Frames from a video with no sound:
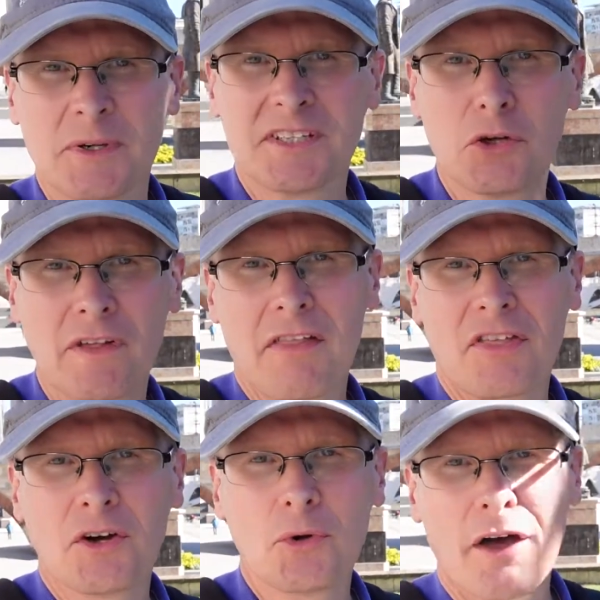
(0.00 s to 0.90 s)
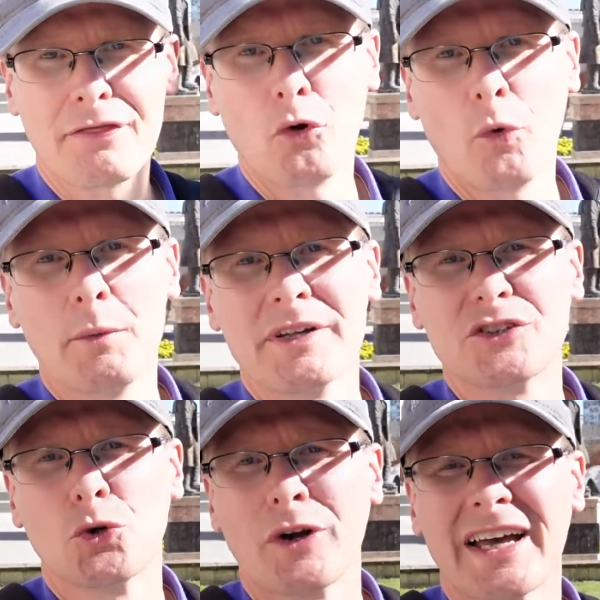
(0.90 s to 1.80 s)
we do that though, I thought we would
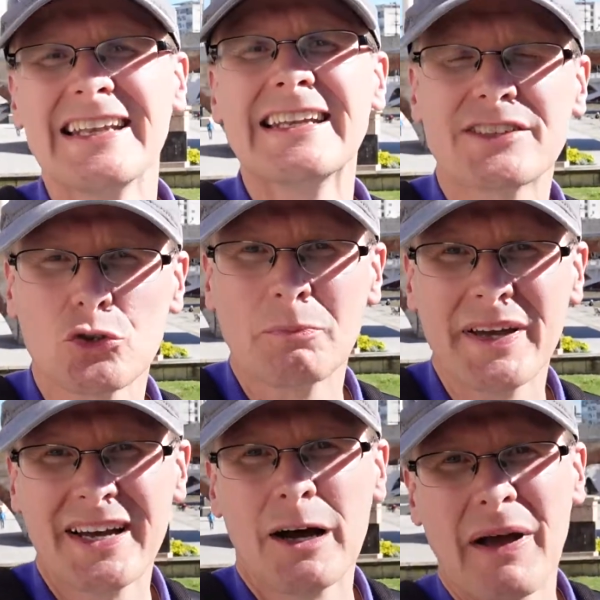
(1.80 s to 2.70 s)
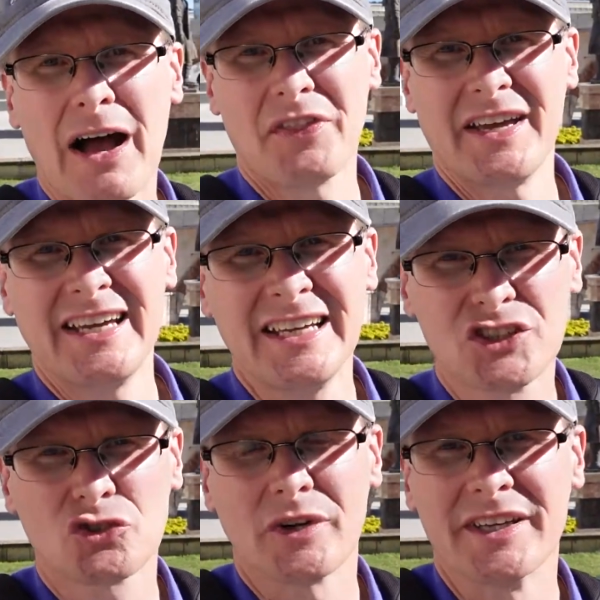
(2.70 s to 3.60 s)
talk a little bit about the
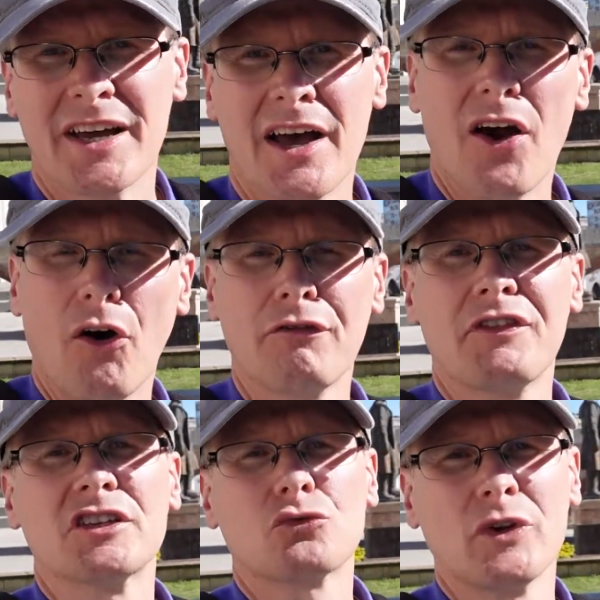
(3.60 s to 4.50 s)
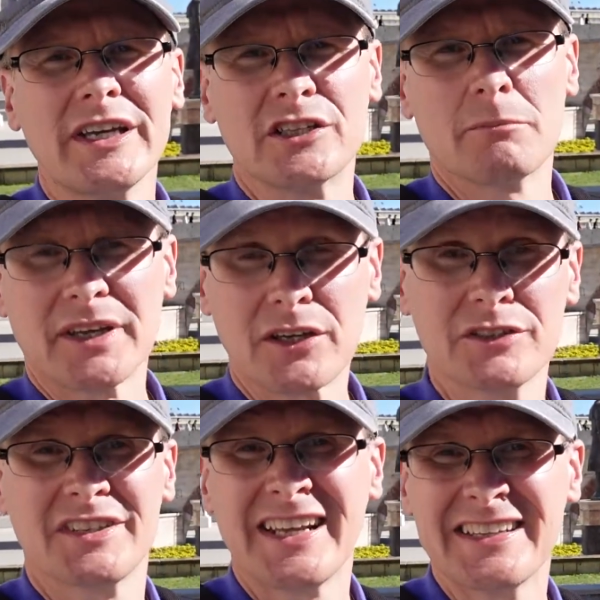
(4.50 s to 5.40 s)
history of this region
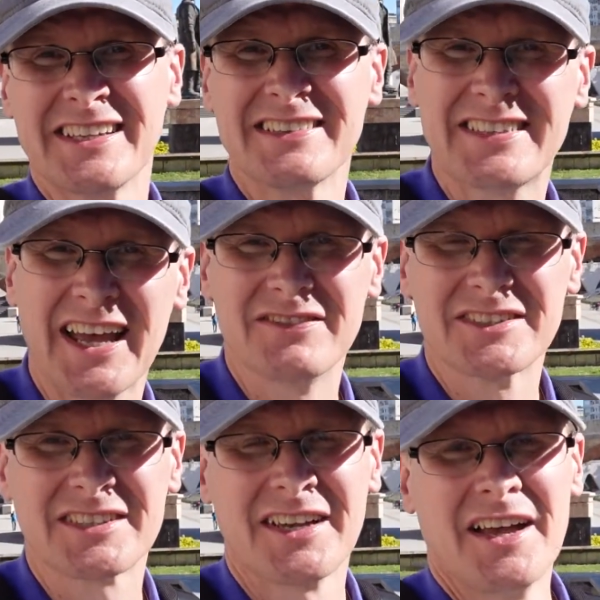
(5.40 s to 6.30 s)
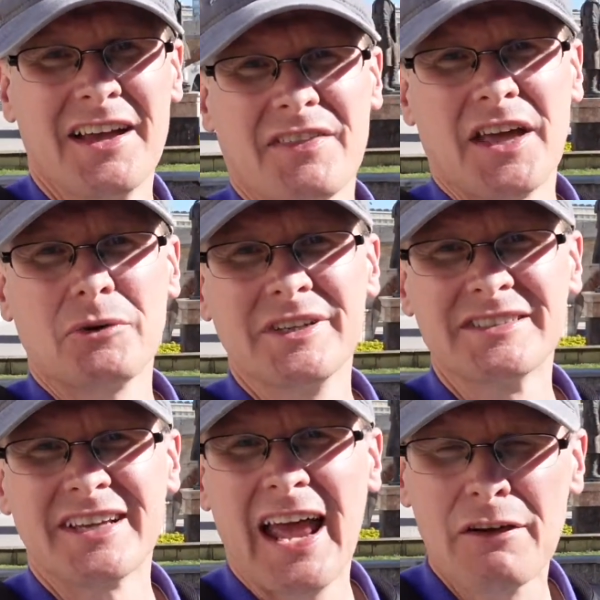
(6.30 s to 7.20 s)
because it is intense. There
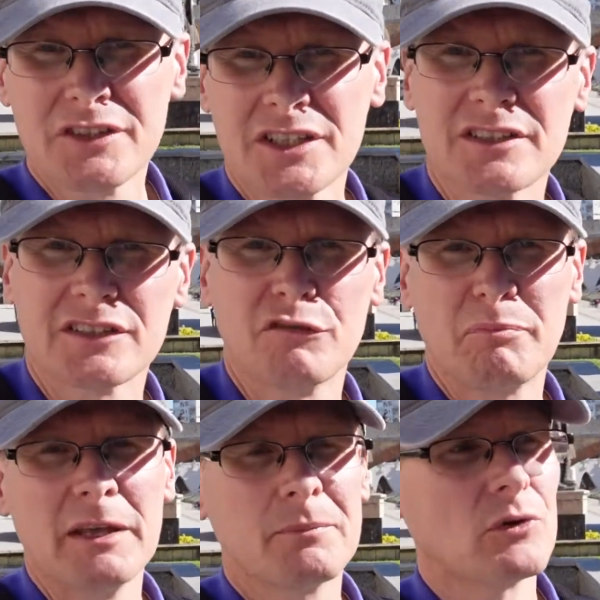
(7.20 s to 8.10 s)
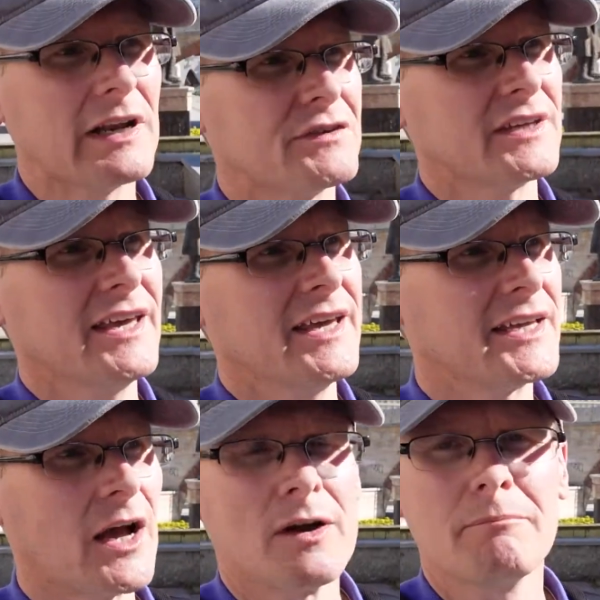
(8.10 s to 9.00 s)
is evidence of people living here
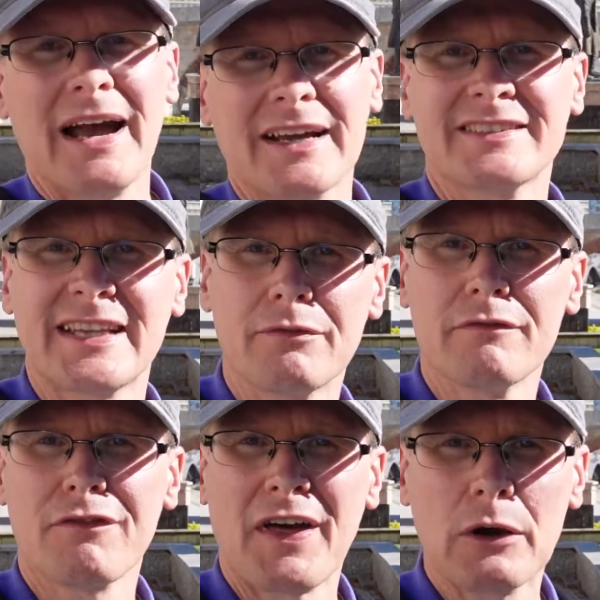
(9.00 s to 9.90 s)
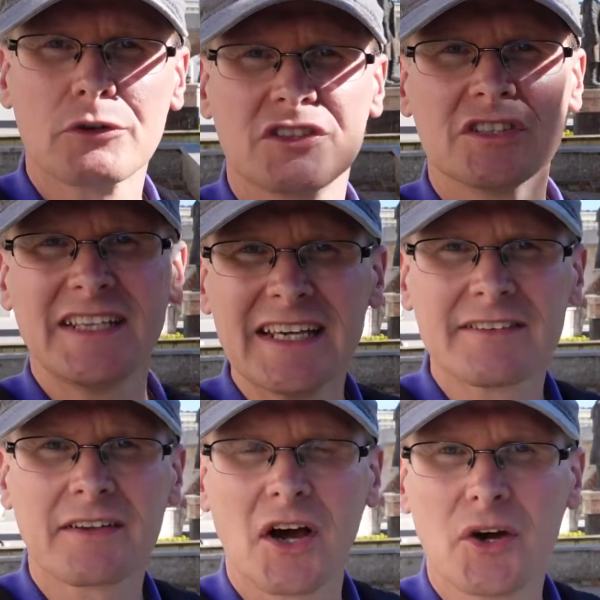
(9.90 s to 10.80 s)
going back 7,000
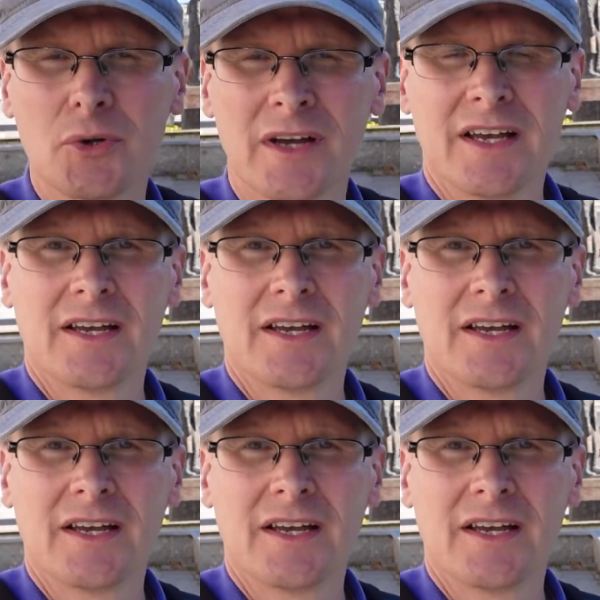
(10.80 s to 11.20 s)
years ago.